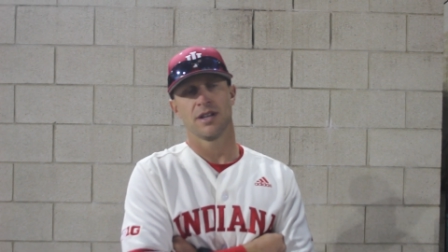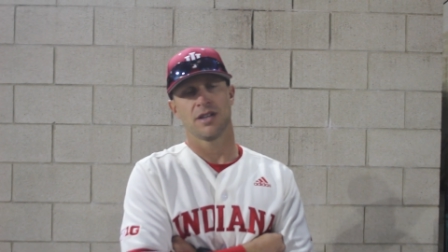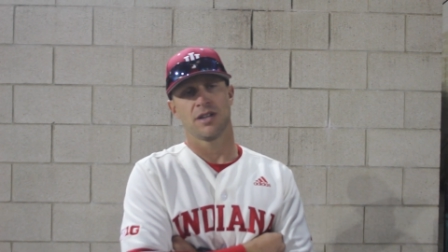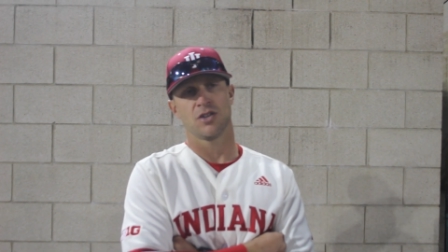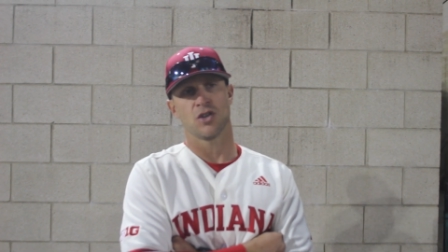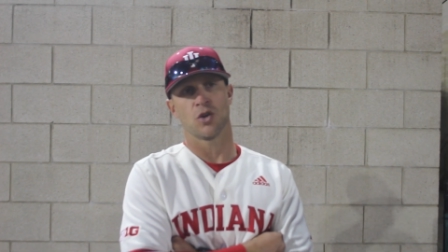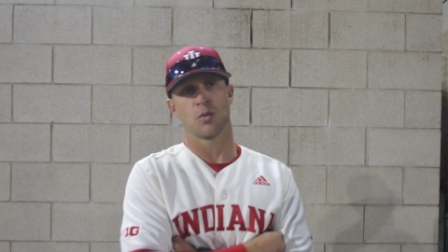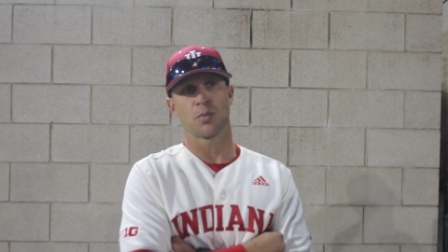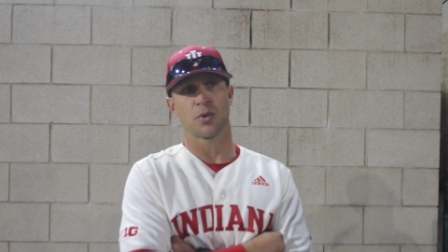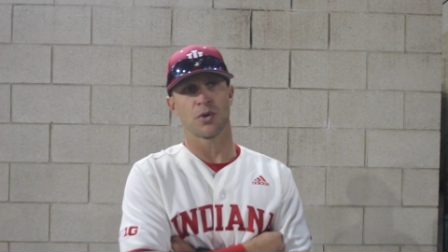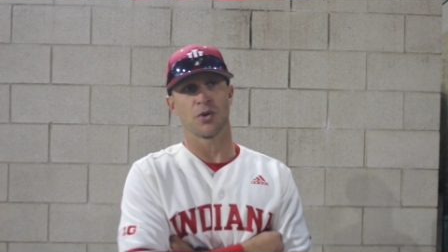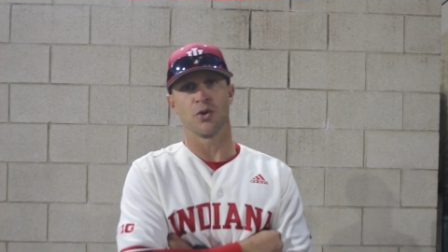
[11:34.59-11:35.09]

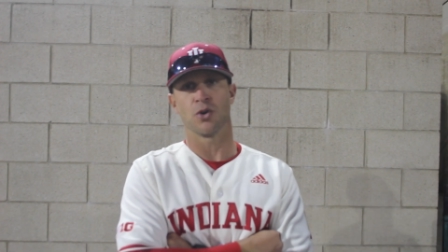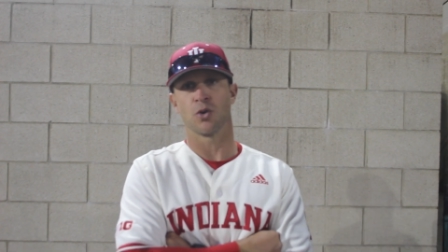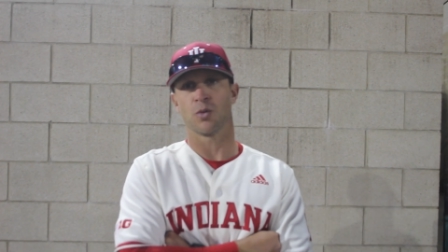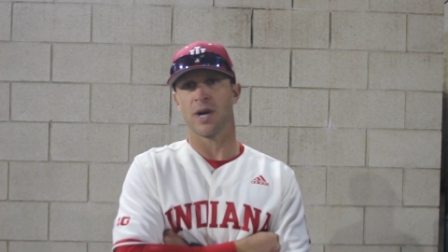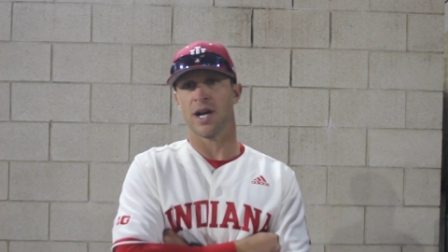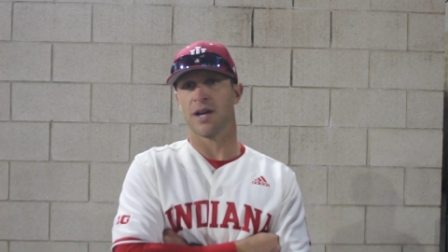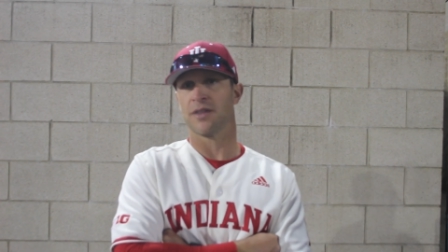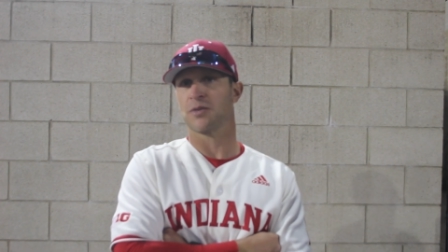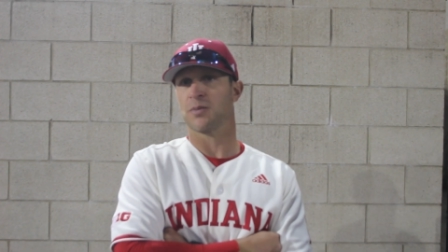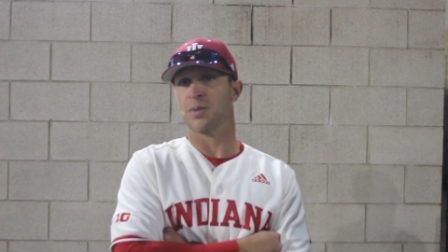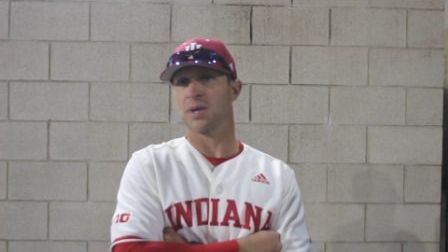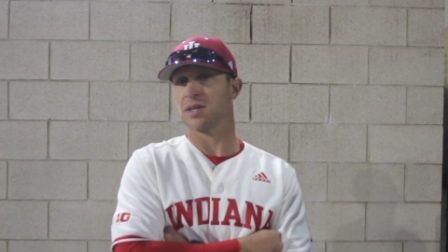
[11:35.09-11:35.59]
Purdue
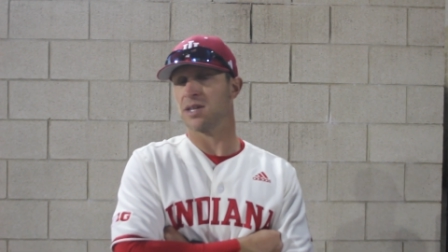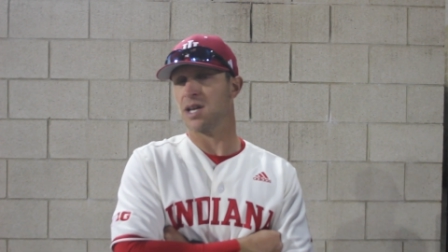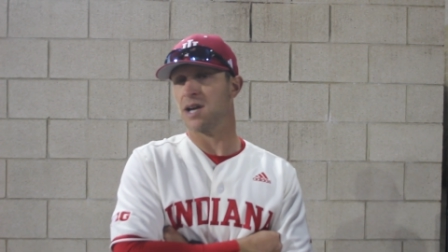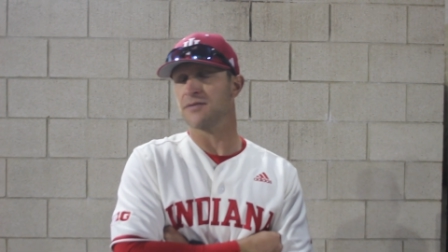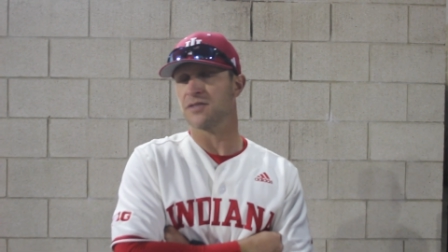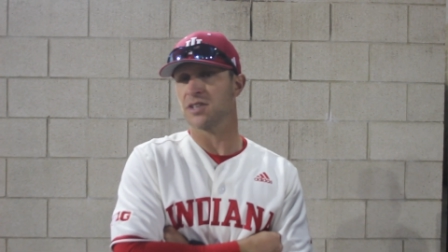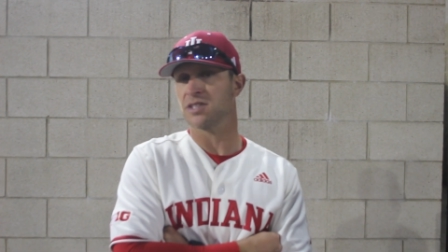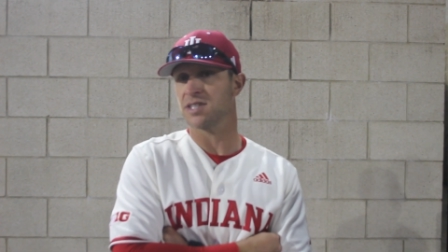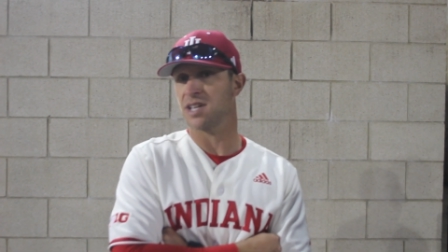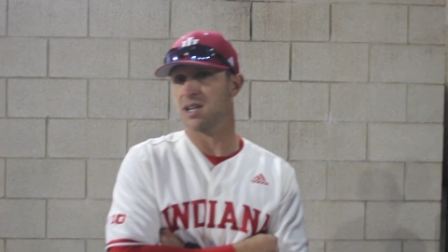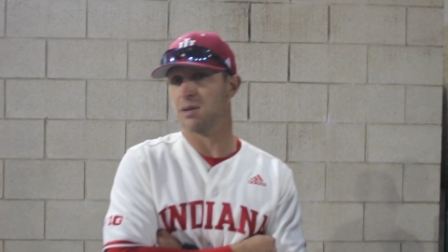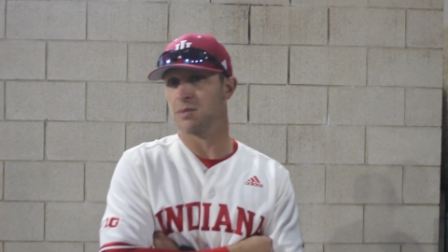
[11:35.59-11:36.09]
ran three
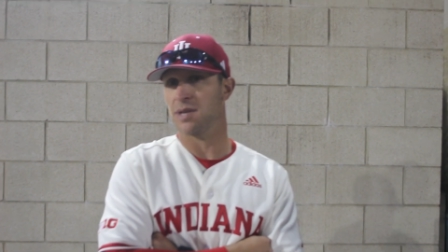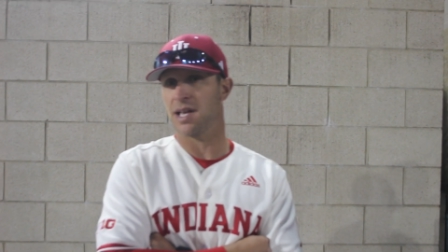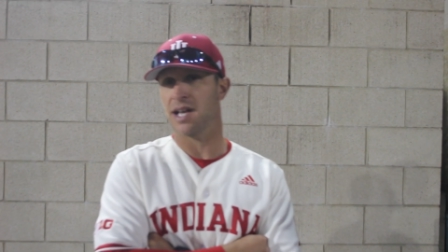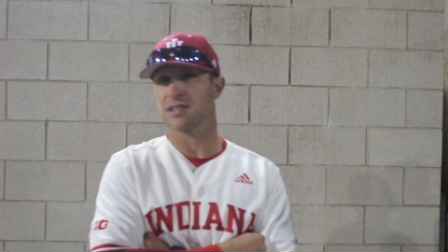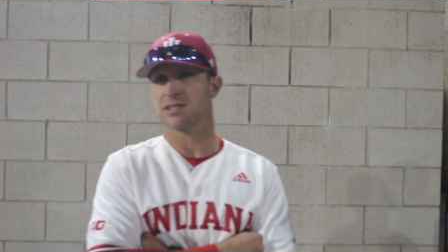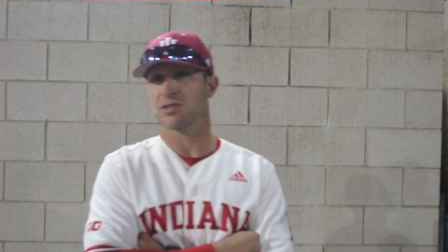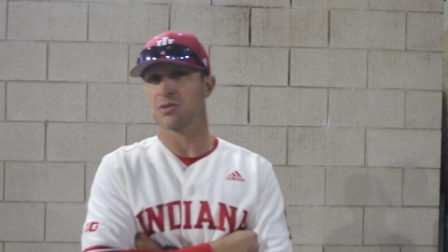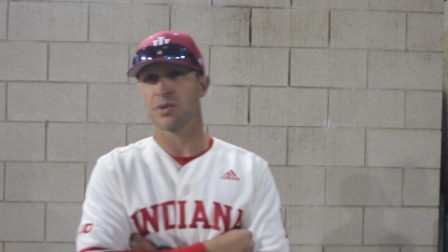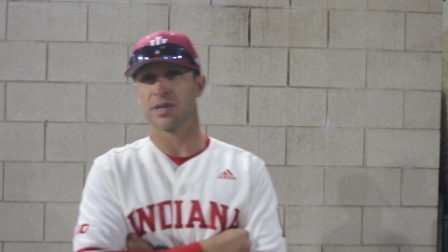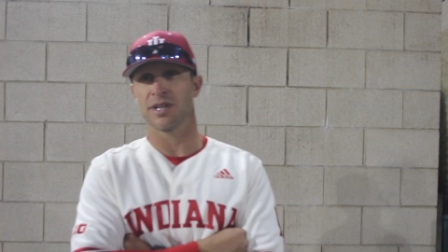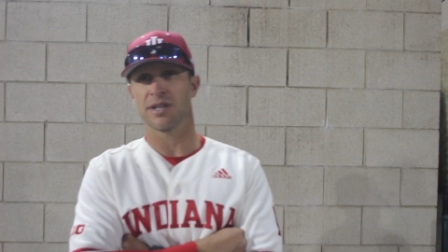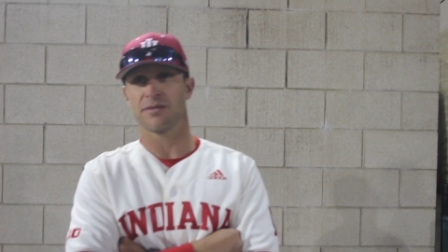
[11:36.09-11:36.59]
lefties at him
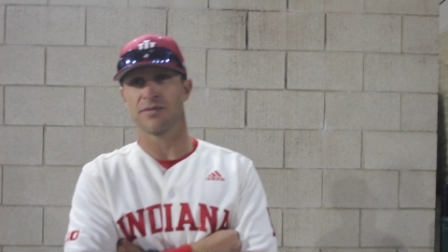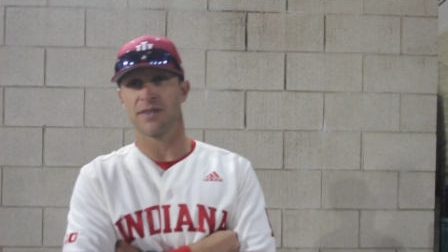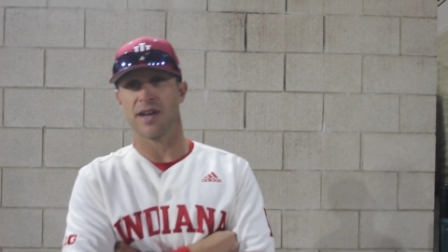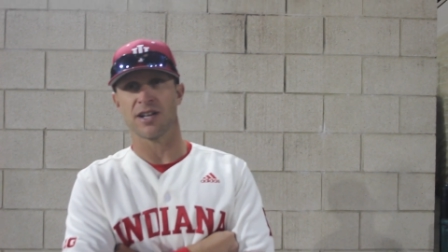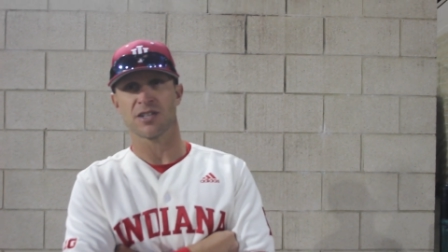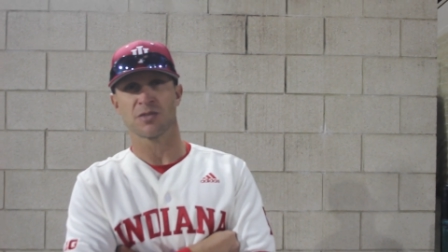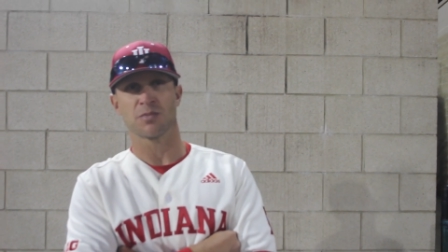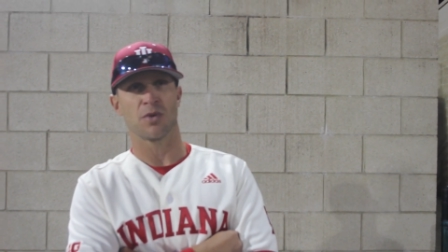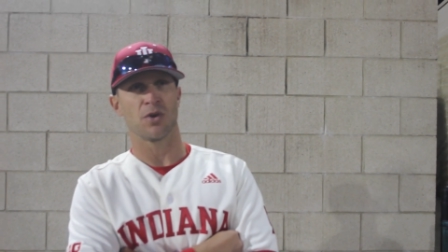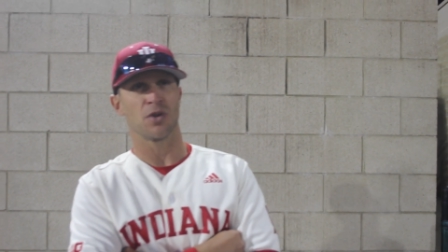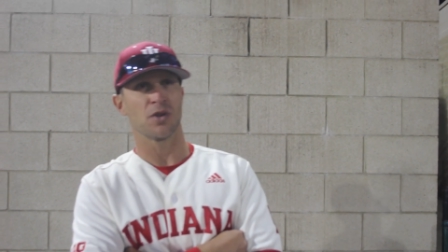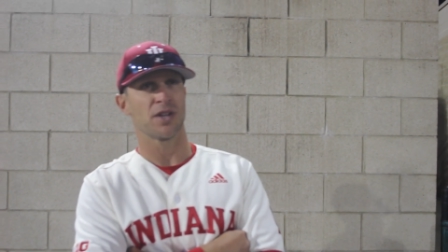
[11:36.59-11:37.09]
last week,
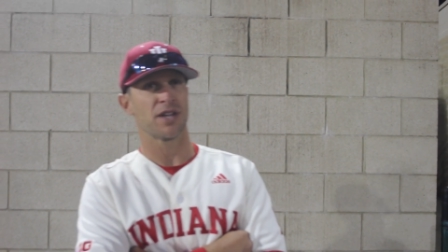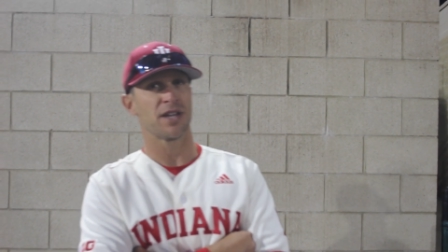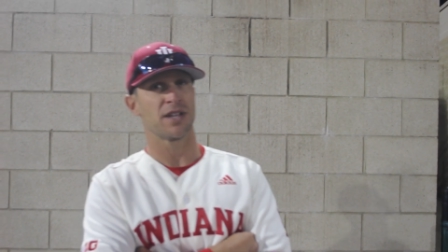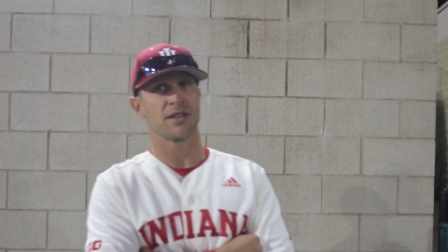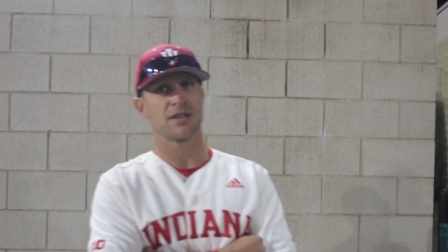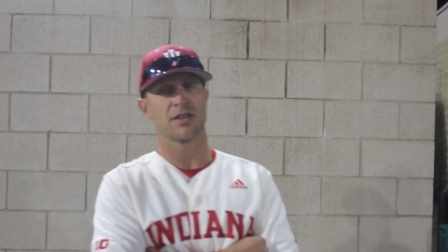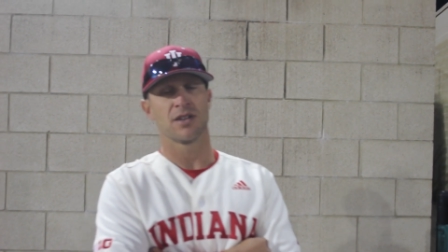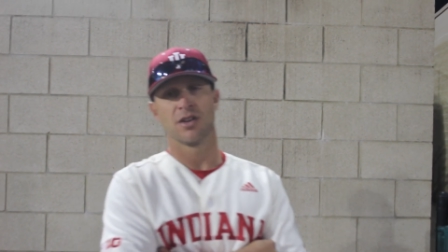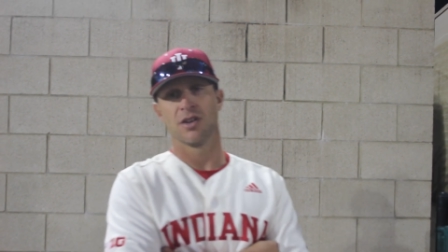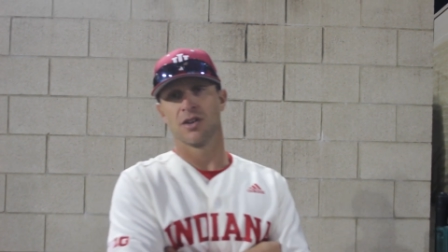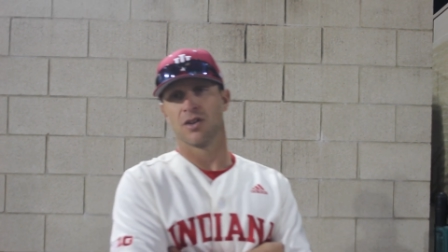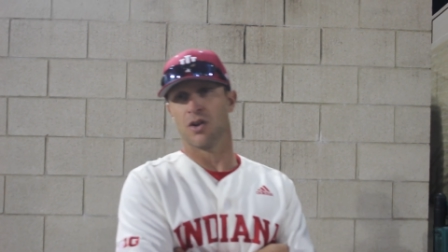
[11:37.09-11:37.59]
fastball
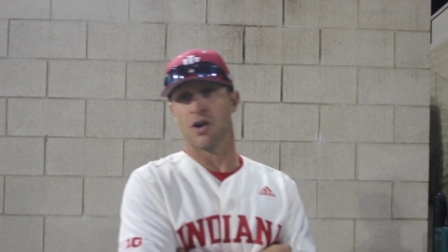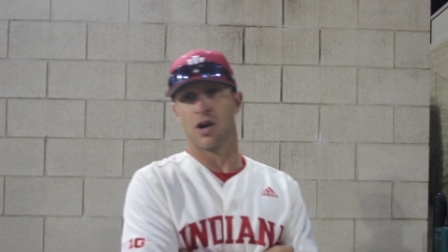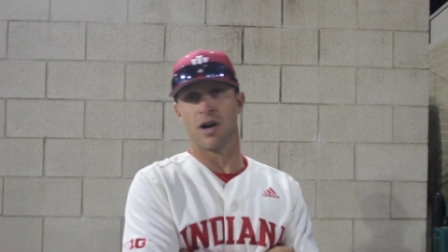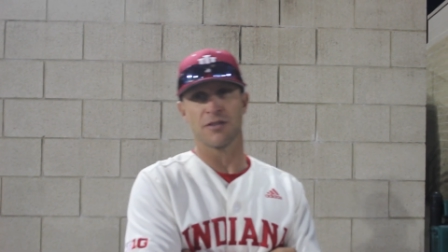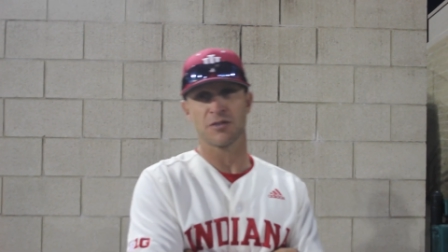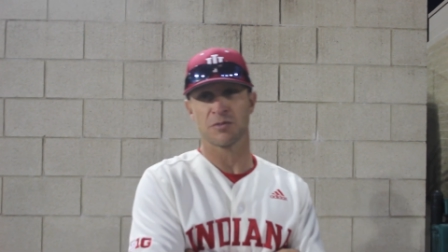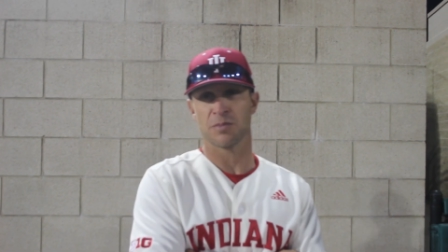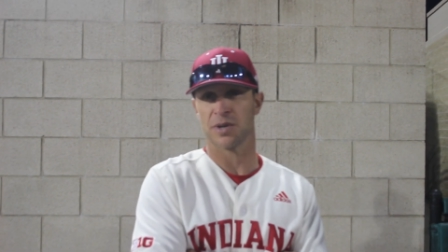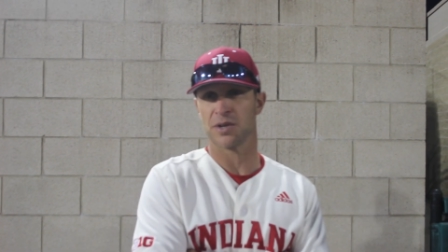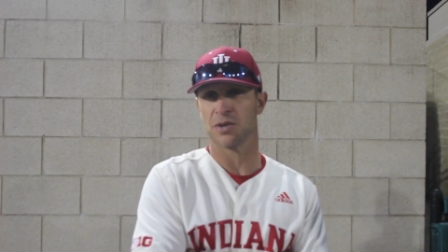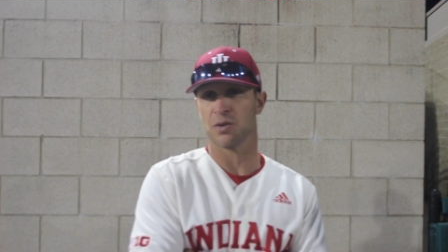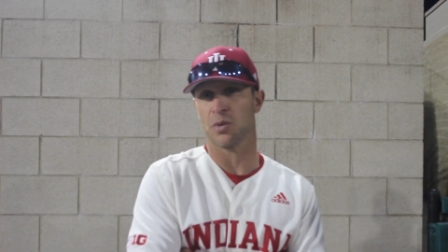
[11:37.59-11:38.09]
in,
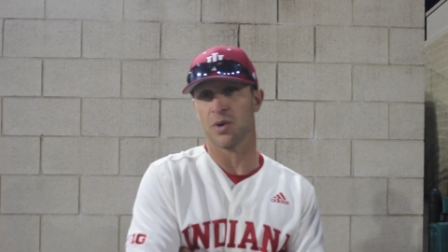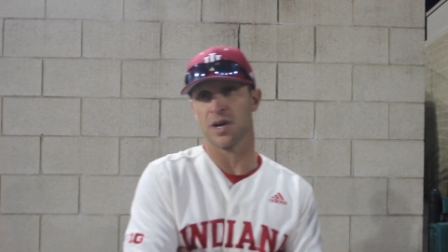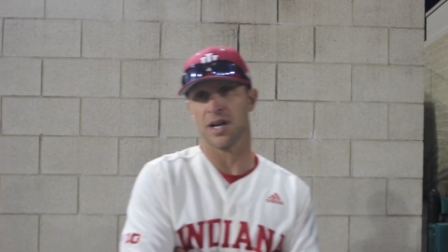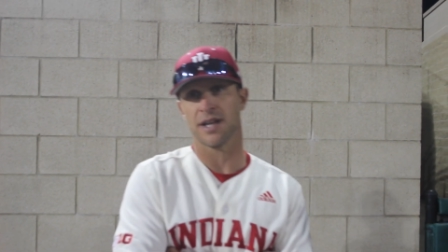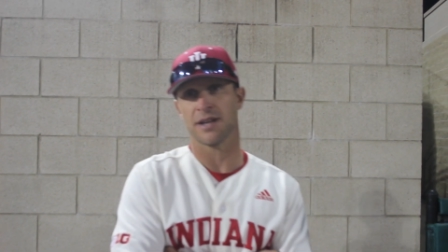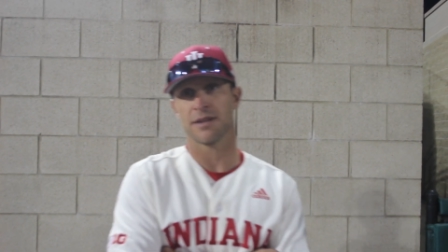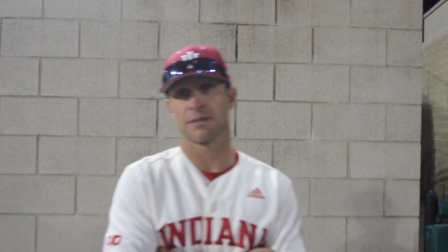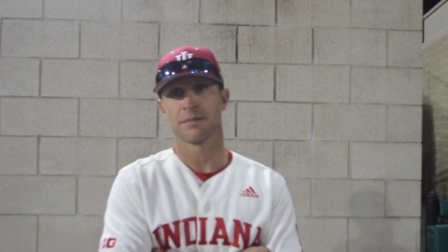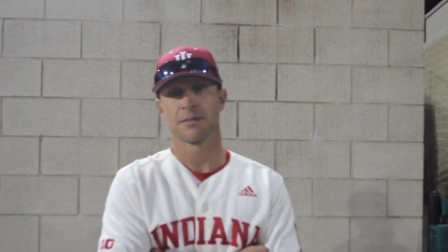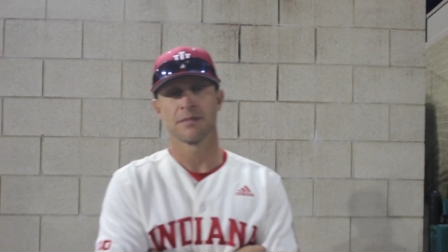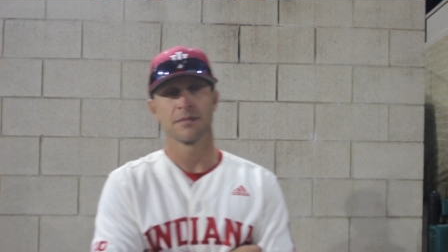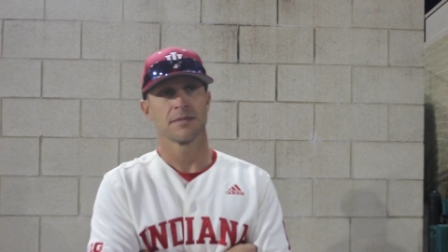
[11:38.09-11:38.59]
off-speed
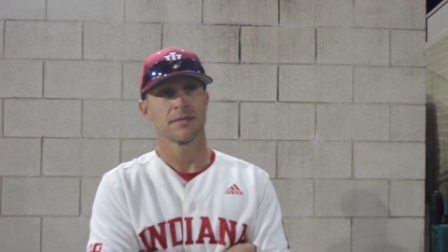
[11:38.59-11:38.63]
away.